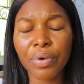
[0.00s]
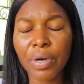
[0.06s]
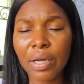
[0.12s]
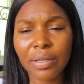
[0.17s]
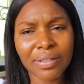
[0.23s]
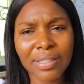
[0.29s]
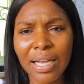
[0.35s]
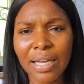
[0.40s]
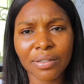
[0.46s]

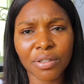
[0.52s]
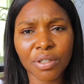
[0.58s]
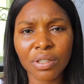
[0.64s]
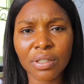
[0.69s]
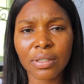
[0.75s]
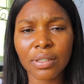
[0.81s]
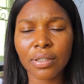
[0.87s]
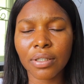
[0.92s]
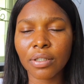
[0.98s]
and yeah,
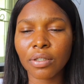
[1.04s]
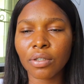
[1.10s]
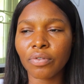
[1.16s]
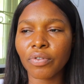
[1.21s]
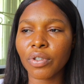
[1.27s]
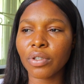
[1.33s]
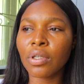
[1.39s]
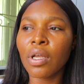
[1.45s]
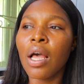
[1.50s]
just the six
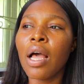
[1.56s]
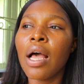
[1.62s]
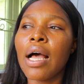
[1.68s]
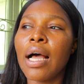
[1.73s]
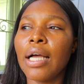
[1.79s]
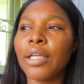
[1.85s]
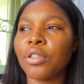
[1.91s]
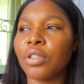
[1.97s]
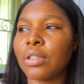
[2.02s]
of us.
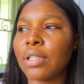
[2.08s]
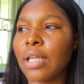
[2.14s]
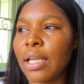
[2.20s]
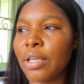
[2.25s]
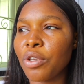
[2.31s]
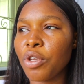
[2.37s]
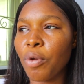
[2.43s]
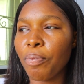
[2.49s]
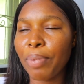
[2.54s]
And she was
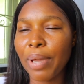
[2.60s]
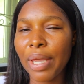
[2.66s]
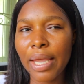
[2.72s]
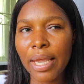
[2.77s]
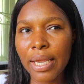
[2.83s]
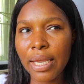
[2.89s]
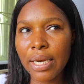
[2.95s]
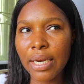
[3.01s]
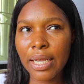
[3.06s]
like, you're
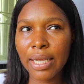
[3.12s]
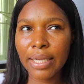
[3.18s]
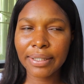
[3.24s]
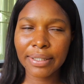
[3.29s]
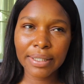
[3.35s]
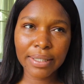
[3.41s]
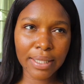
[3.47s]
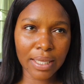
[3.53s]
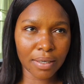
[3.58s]
paying
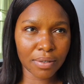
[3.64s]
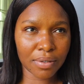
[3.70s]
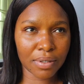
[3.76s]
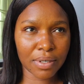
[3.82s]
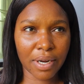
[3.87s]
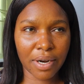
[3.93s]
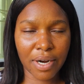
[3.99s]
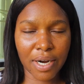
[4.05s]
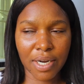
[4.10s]
18,000
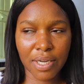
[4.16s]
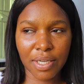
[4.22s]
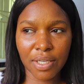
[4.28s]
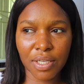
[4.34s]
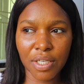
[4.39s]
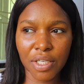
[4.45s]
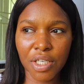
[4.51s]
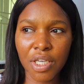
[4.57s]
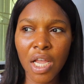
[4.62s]
naira
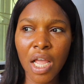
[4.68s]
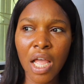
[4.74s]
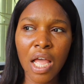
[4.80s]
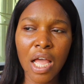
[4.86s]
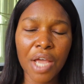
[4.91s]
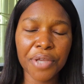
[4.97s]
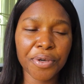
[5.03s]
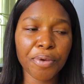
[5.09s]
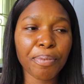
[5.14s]
each,
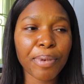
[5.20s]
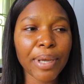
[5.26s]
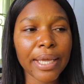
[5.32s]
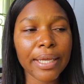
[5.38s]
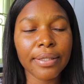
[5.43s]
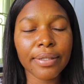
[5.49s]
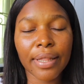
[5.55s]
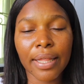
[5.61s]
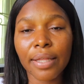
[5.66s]
and you're
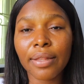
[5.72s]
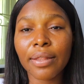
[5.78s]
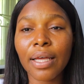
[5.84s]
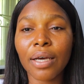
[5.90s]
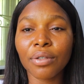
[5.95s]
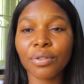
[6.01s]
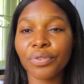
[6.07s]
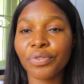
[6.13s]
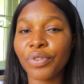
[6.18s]
paying
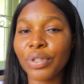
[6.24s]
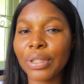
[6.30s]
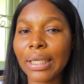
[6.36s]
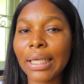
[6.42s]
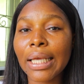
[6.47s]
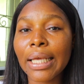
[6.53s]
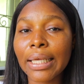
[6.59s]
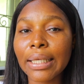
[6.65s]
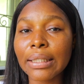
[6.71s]
10,000 for the
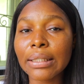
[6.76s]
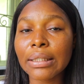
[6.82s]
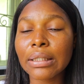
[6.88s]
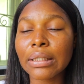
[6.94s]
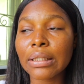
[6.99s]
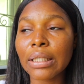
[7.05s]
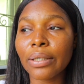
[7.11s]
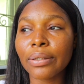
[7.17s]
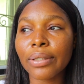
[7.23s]

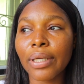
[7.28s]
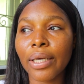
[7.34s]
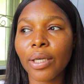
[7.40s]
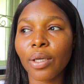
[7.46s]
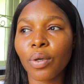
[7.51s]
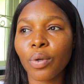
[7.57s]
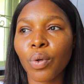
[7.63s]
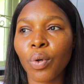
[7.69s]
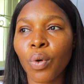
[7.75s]
kids. I was
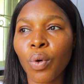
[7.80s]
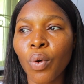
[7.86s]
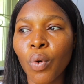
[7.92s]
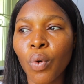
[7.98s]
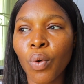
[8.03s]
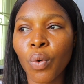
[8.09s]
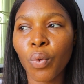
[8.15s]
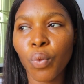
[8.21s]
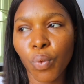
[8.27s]
like,
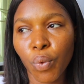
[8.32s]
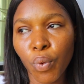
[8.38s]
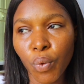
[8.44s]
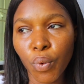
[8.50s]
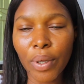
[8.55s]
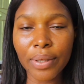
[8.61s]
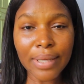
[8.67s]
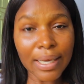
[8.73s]
ooh,